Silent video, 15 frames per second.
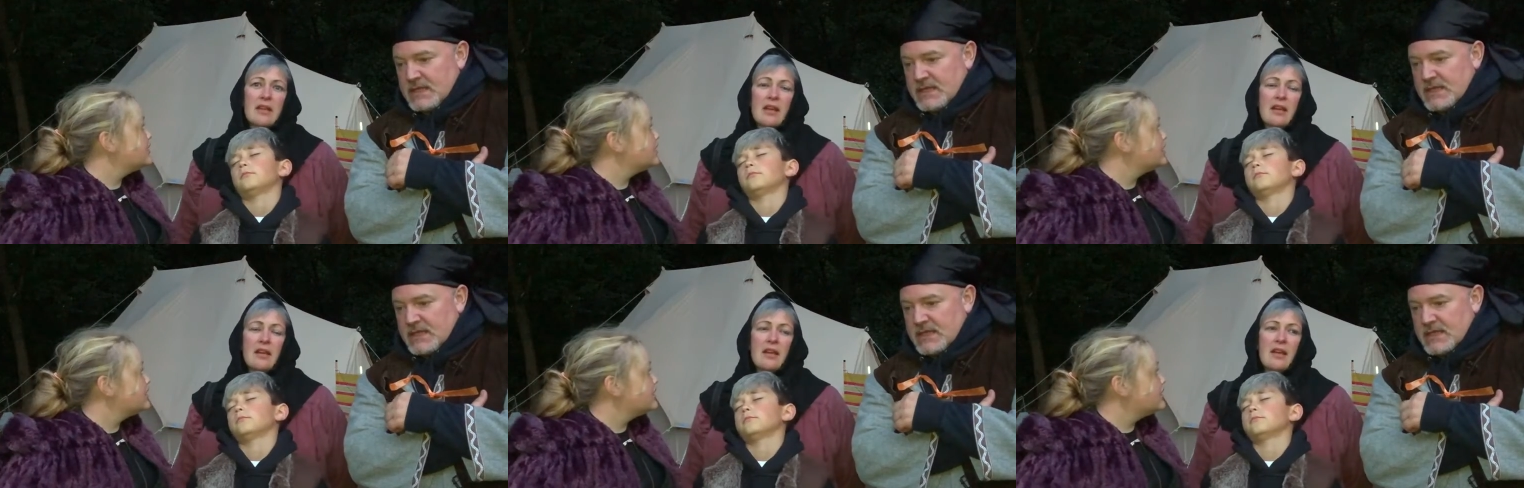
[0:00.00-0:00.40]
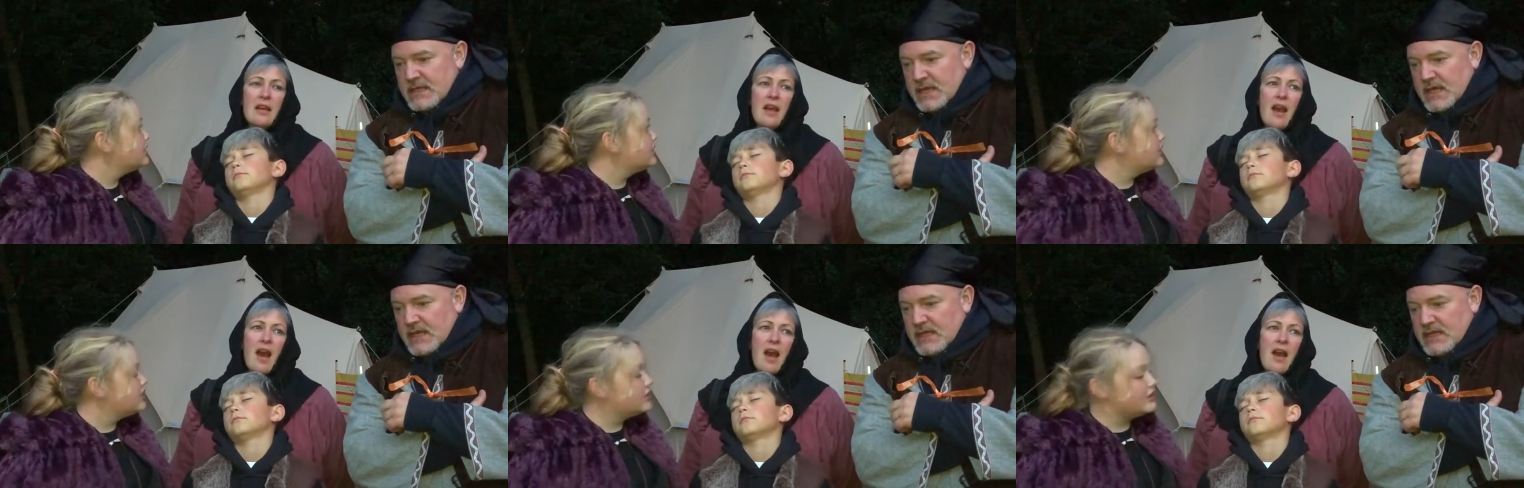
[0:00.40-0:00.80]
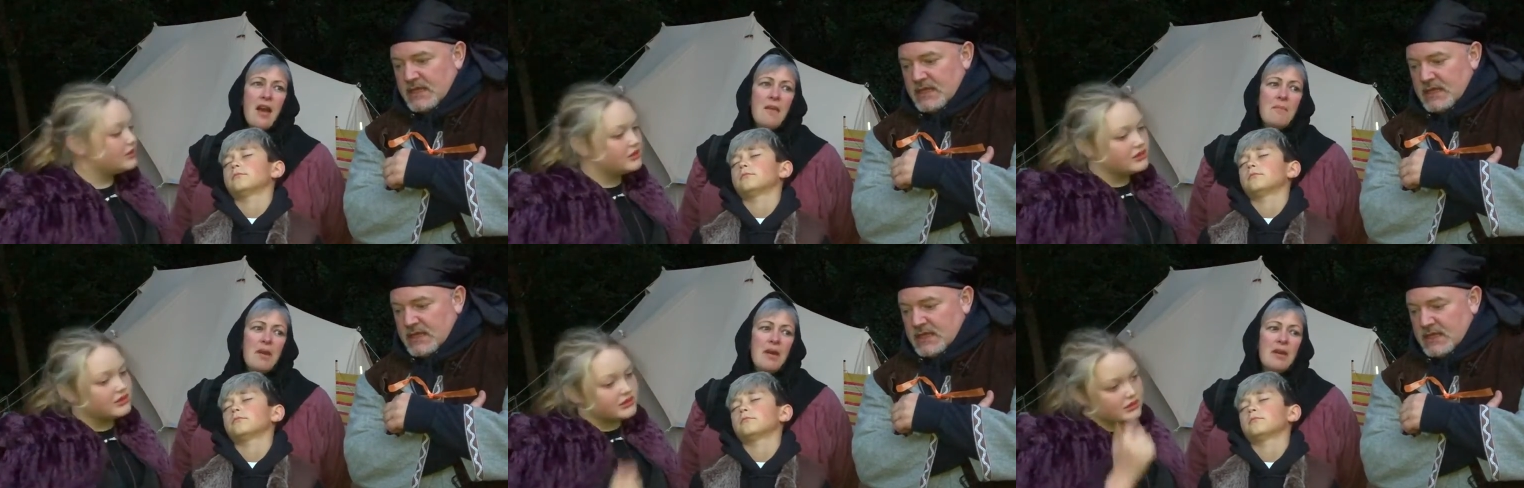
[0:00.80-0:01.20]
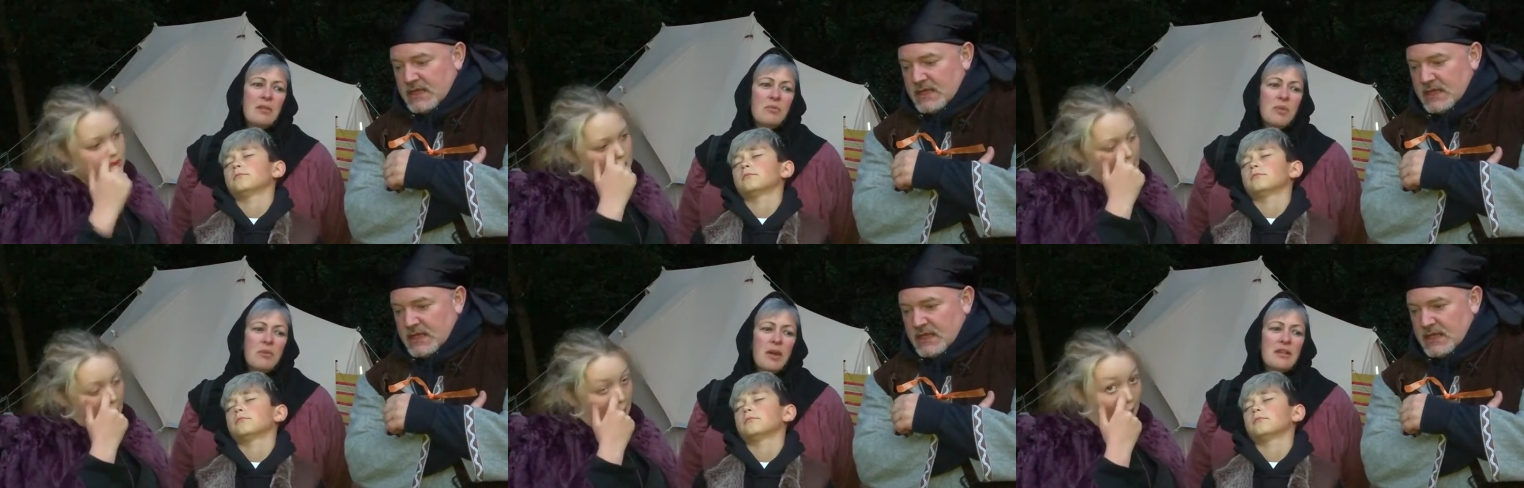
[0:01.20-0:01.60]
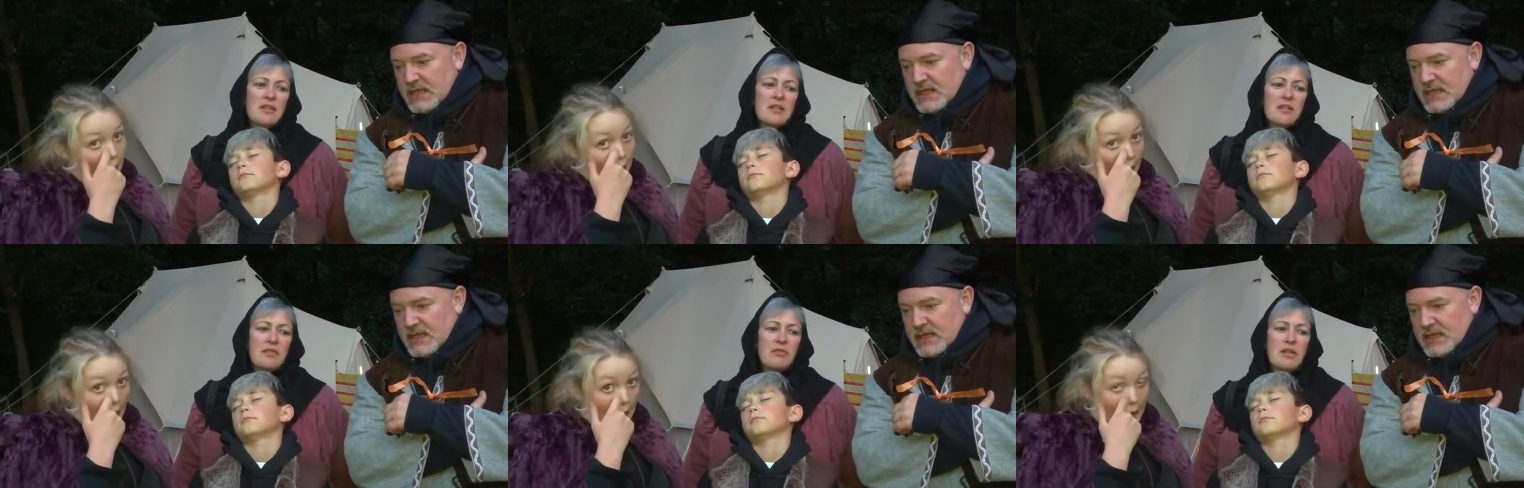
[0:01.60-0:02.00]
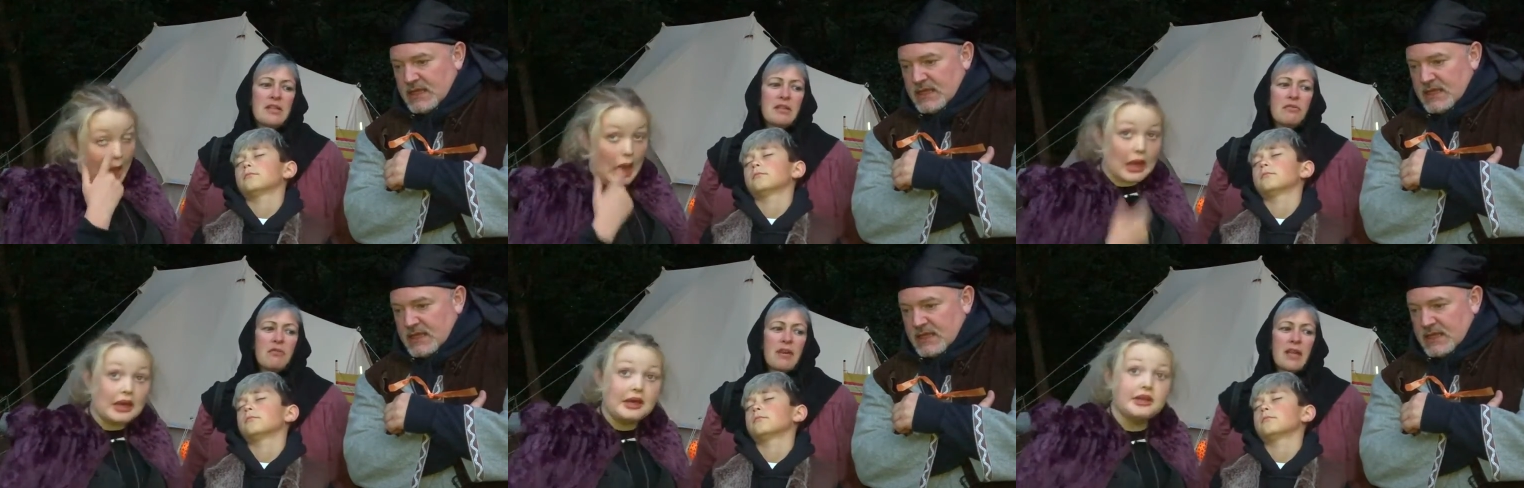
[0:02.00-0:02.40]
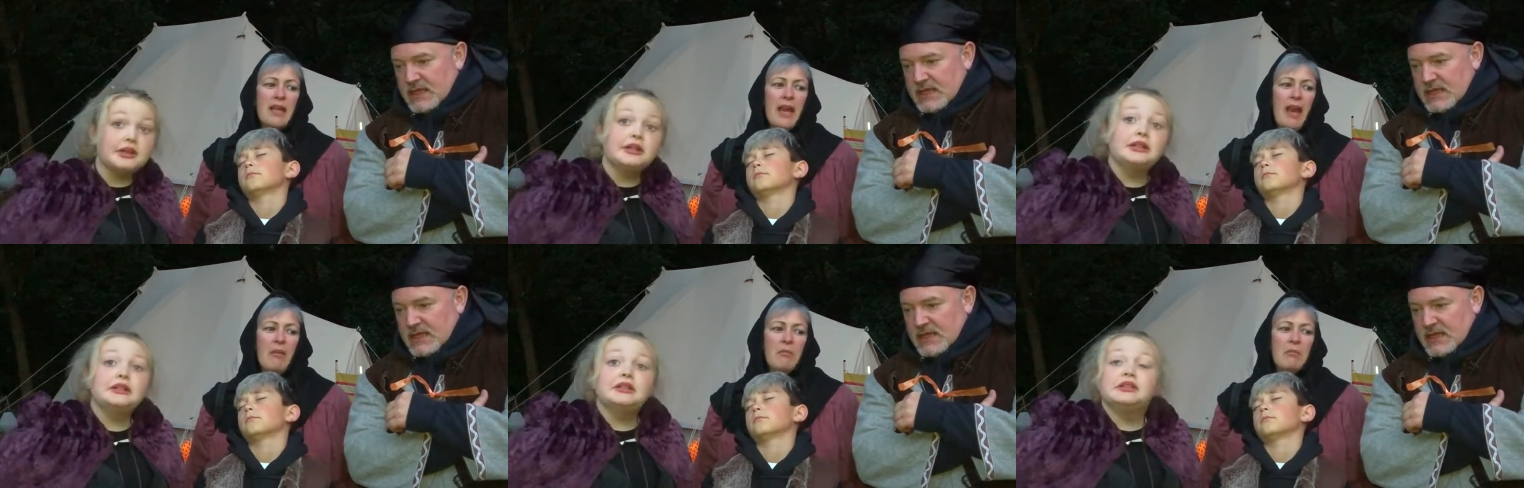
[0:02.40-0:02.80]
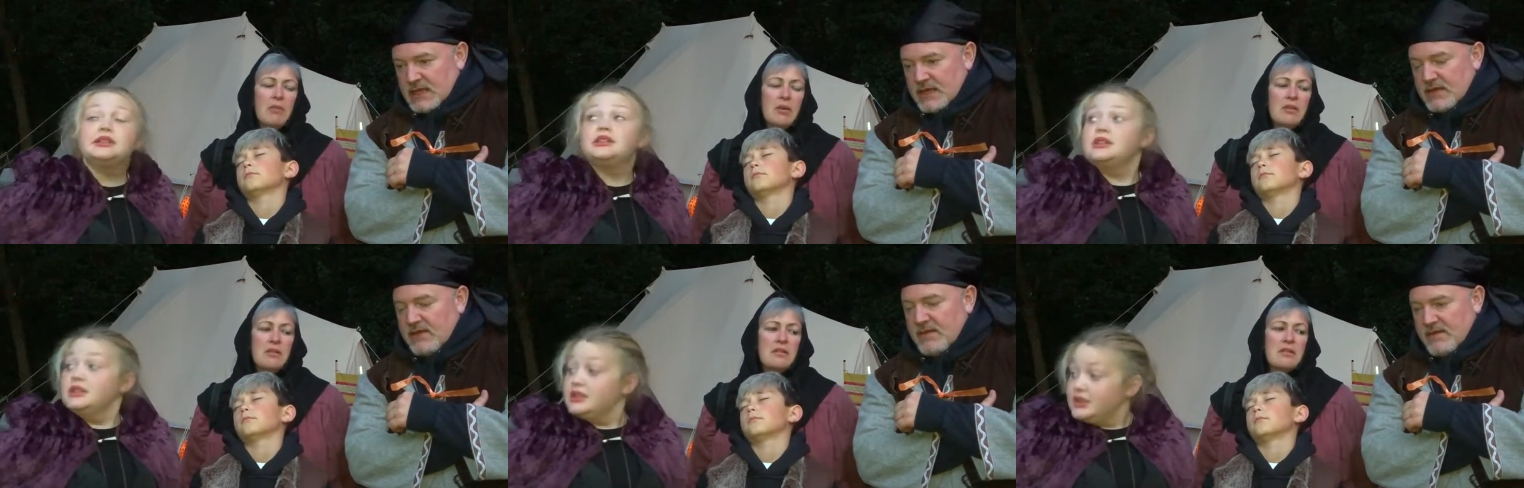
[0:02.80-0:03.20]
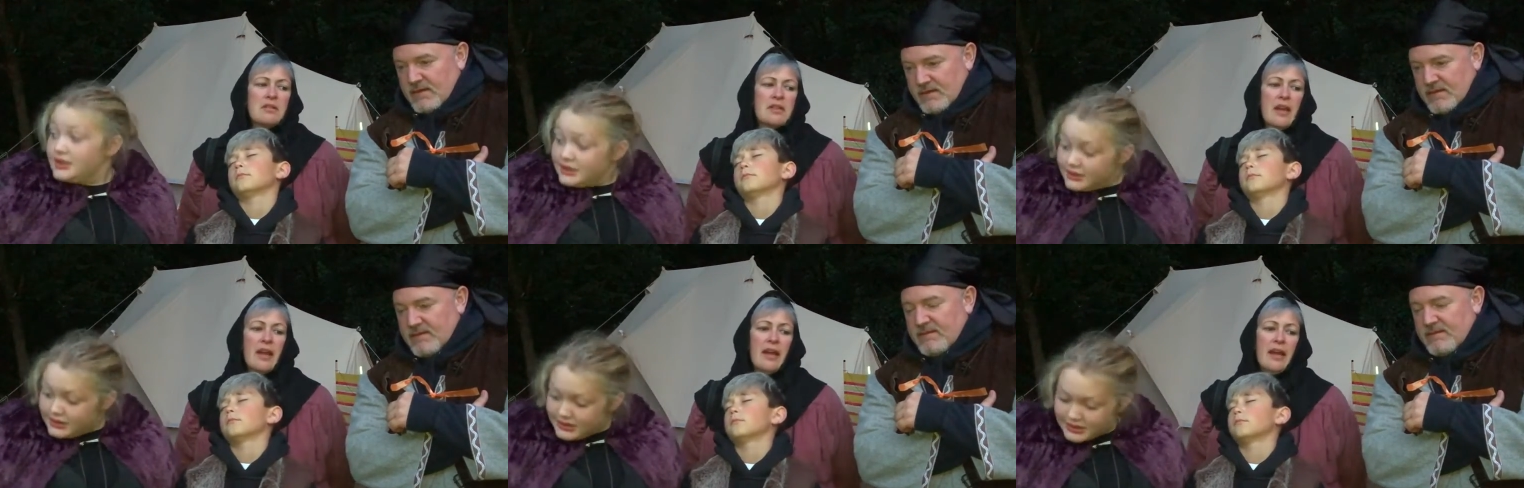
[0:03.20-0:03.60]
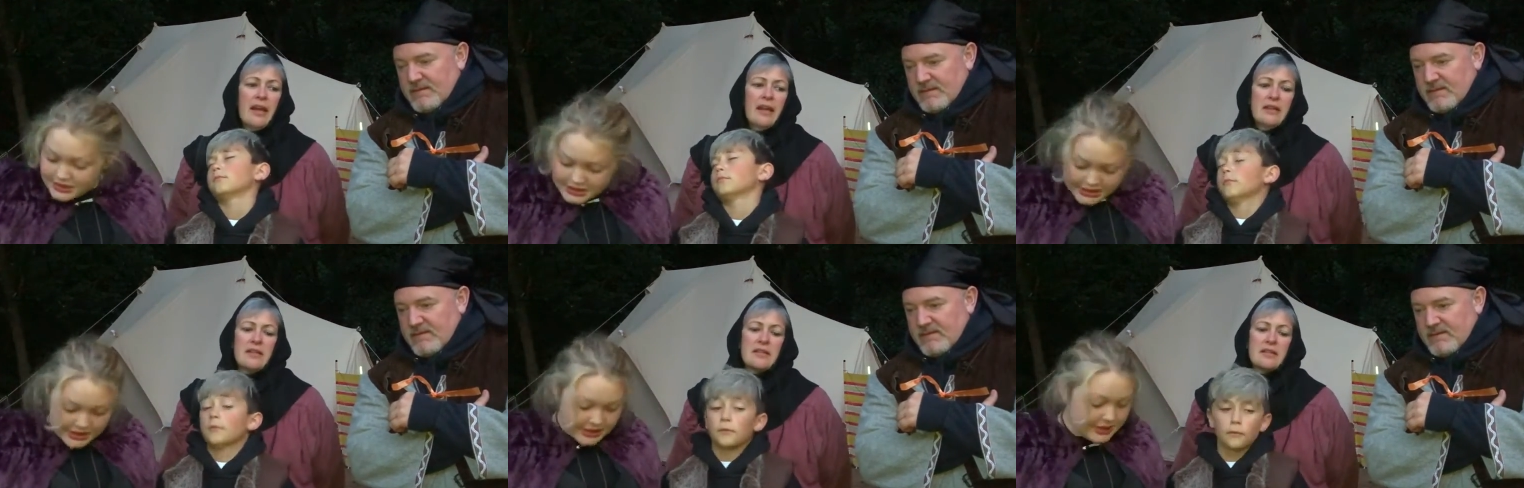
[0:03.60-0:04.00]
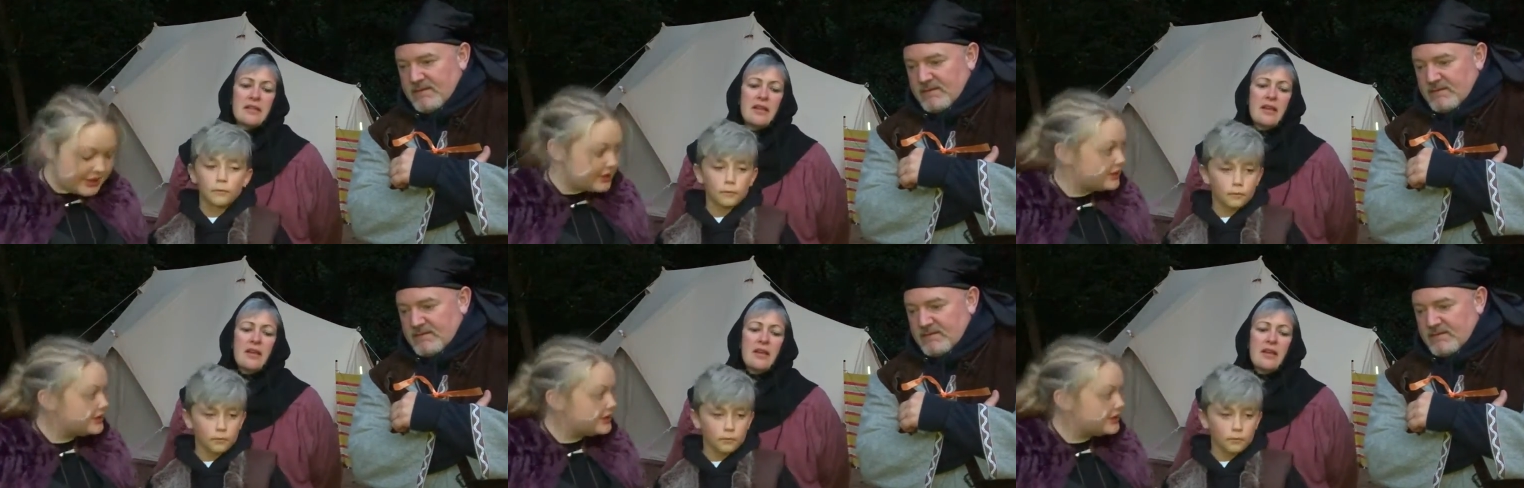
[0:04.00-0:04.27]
Speaker 1: Yeah. Um, and we went to three different encampments, and